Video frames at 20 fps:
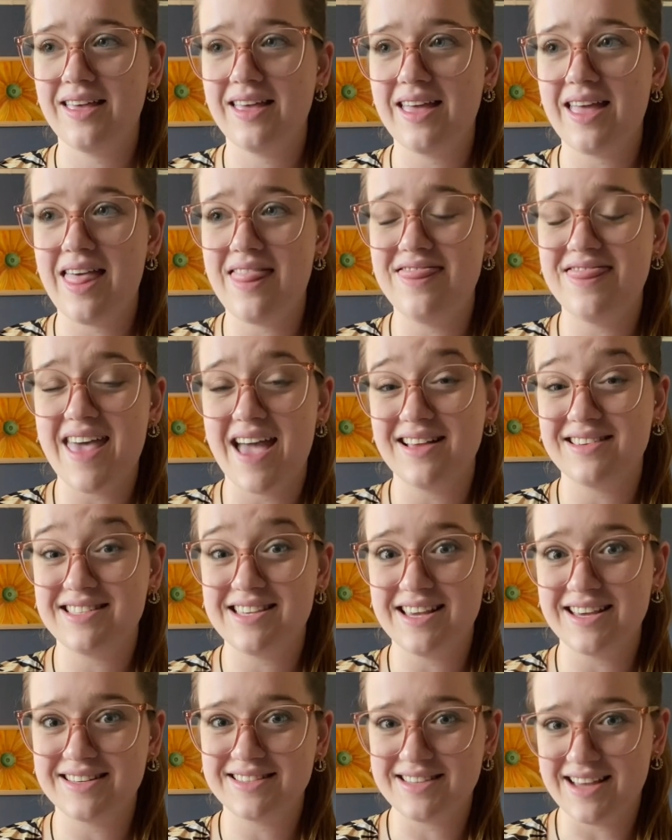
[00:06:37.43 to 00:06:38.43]
And that's
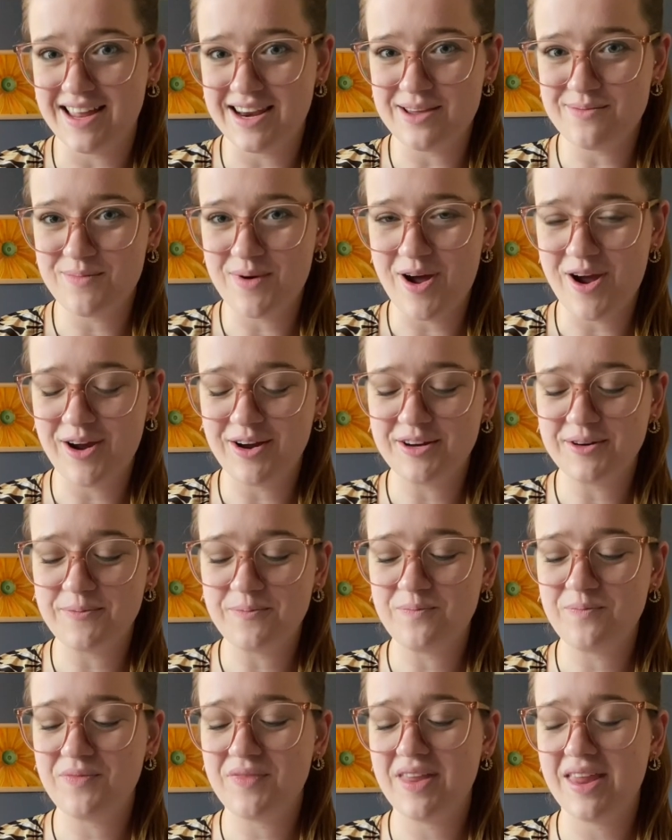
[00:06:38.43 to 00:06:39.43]
the exciting part.
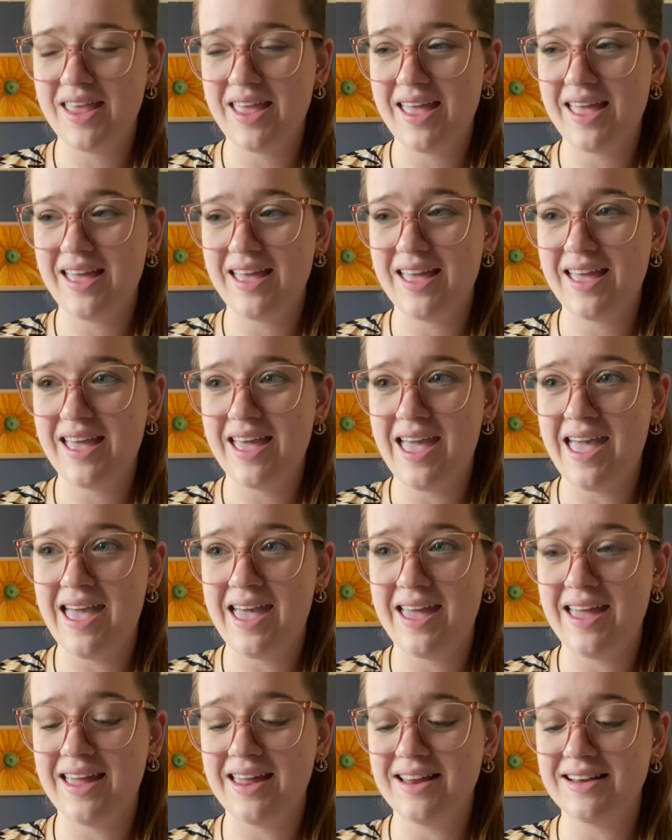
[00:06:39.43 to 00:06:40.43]

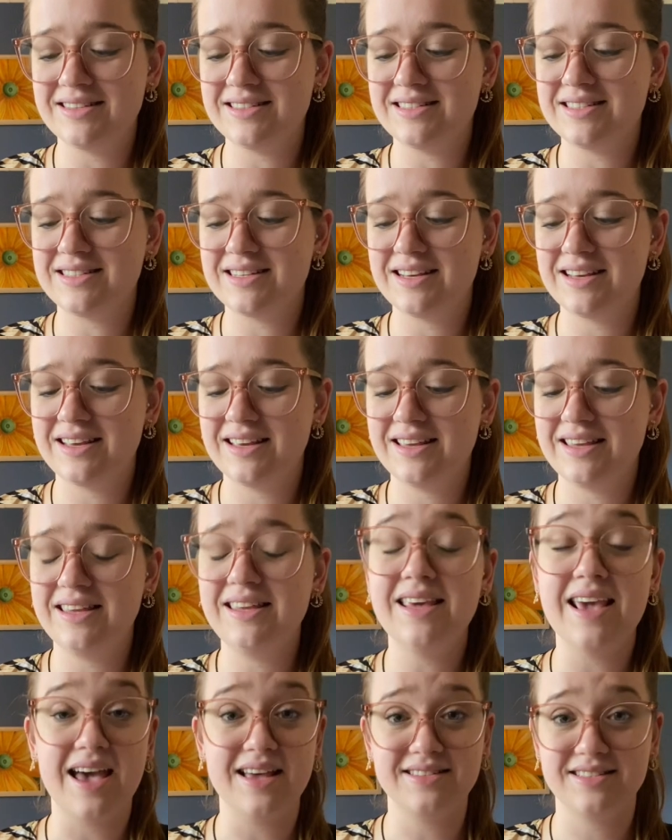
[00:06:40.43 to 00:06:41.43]
And
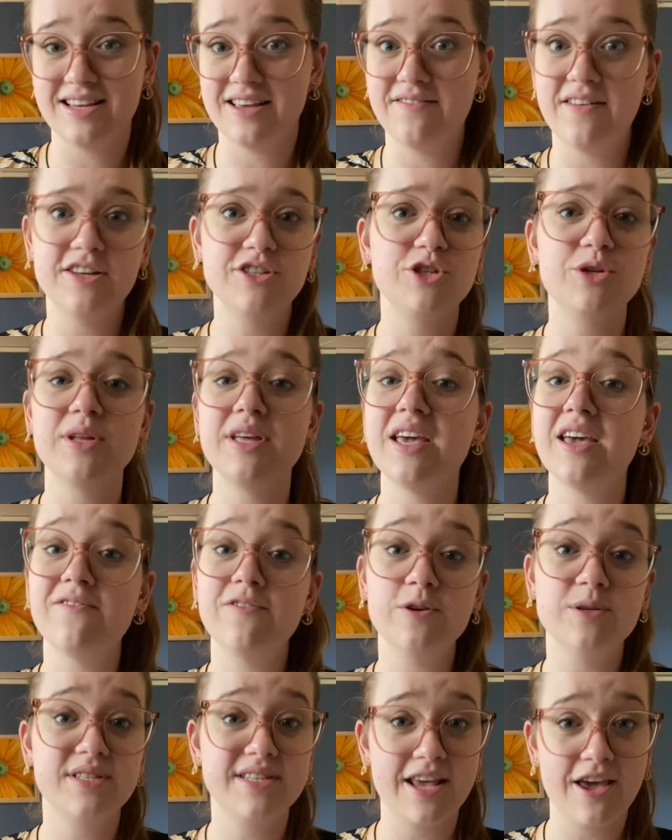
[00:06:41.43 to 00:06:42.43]
yes, eventually, if
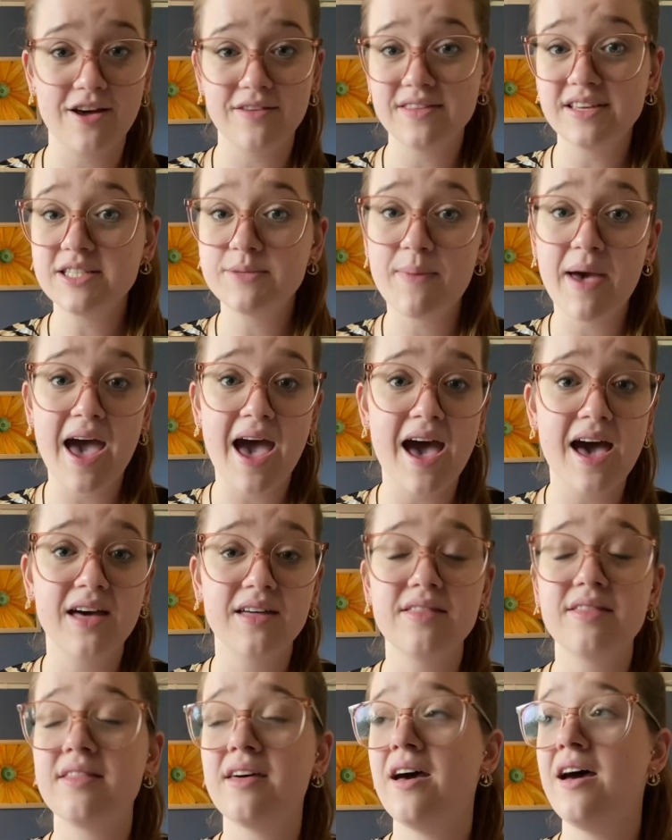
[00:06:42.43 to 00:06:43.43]
you stay on this path
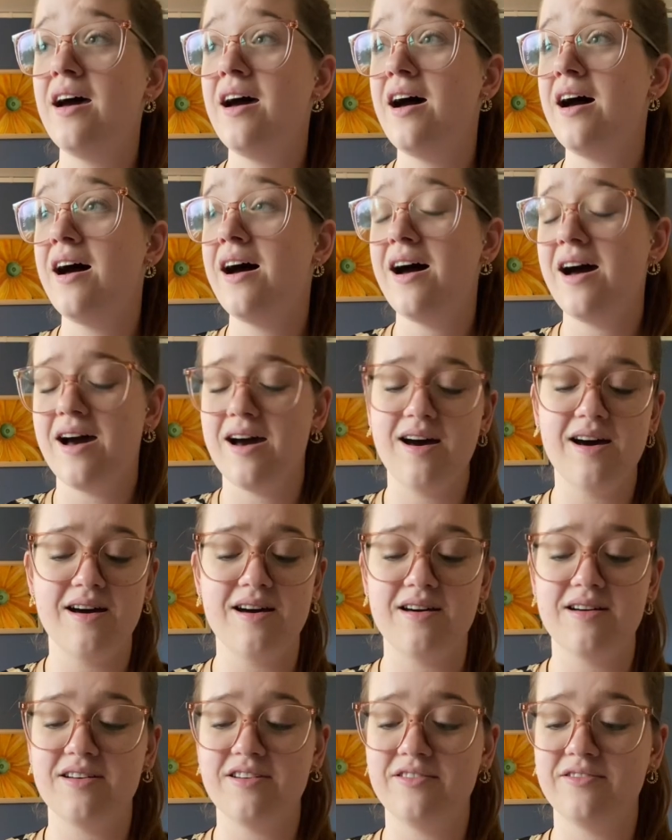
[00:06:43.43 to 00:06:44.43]

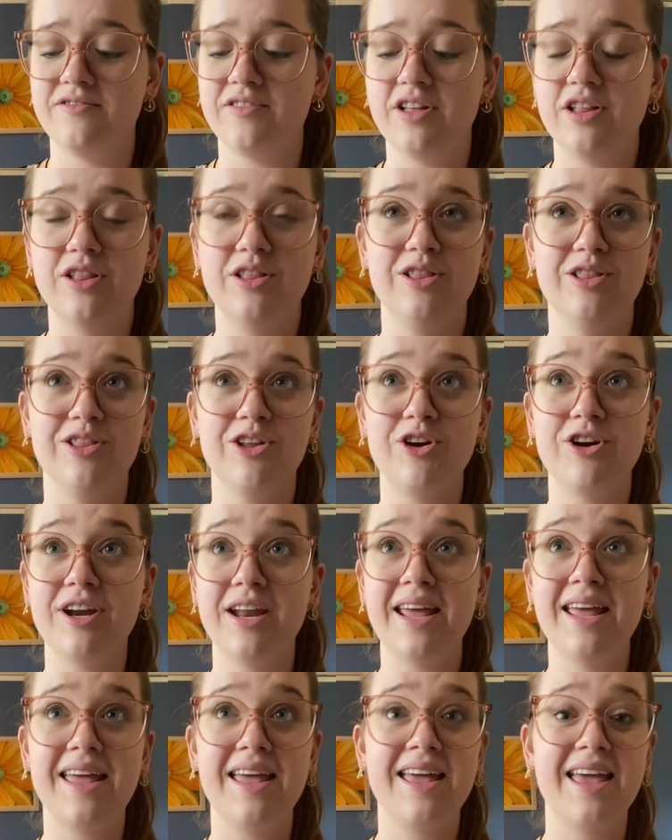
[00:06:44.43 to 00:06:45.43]
of
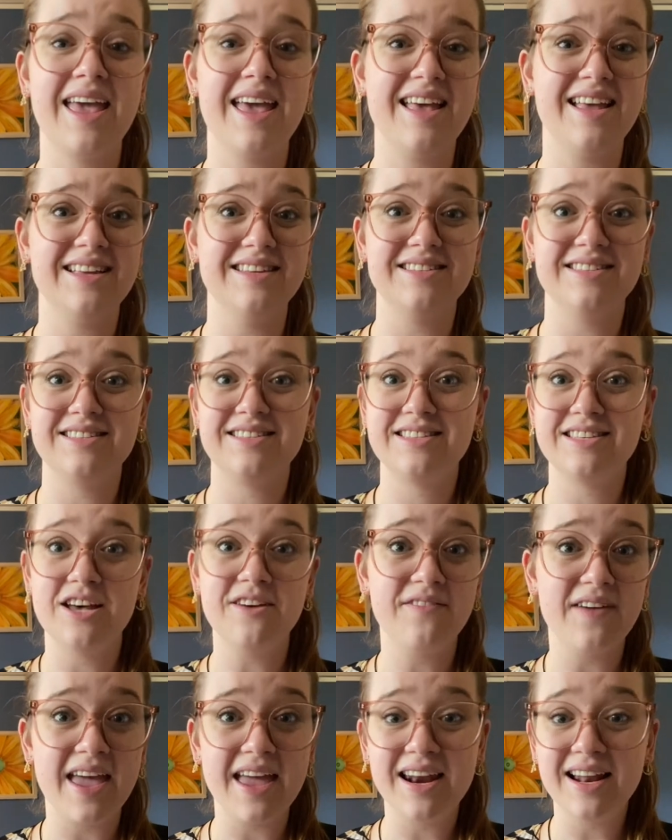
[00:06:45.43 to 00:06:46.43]
learning and
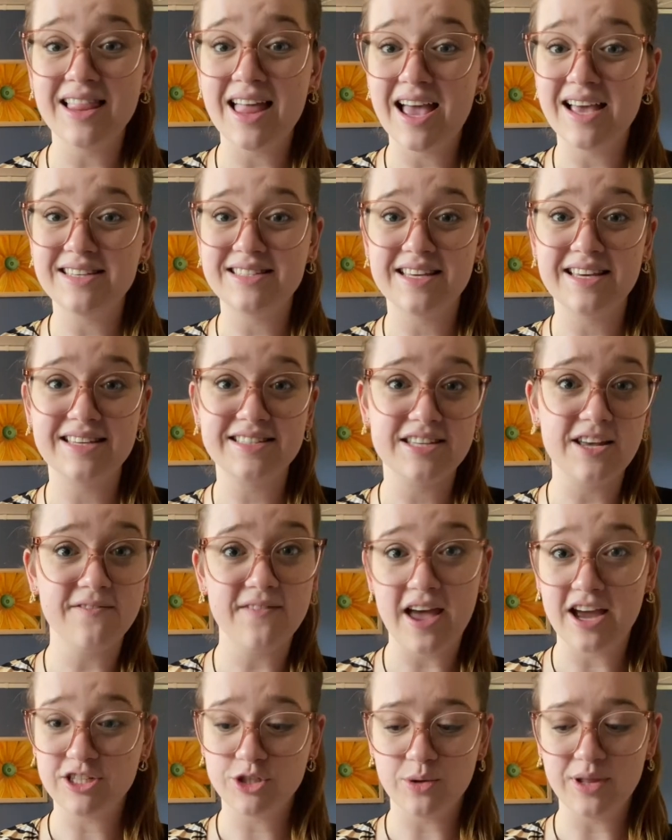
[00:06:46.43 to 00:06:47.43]
self-analyzing,
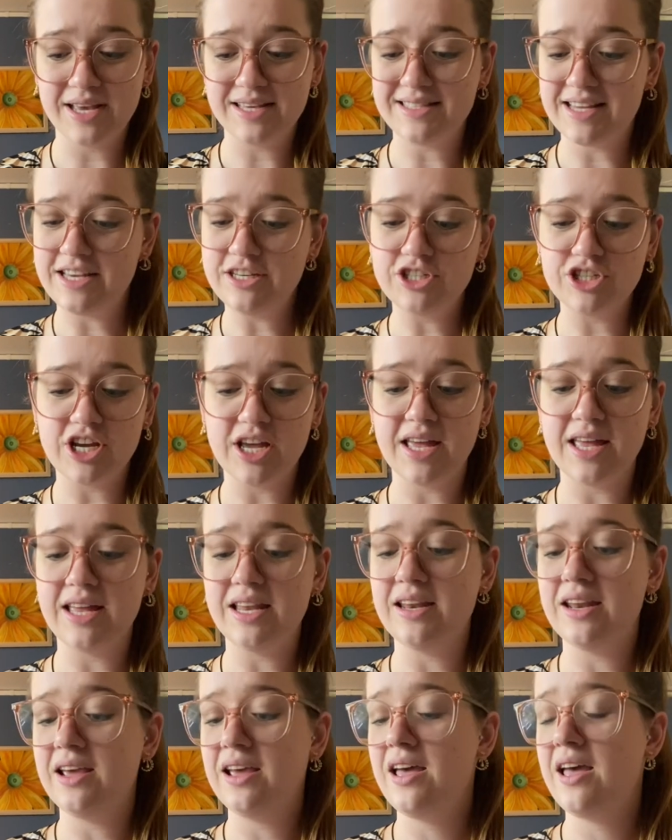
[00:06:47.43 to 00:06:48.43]
self-actualization,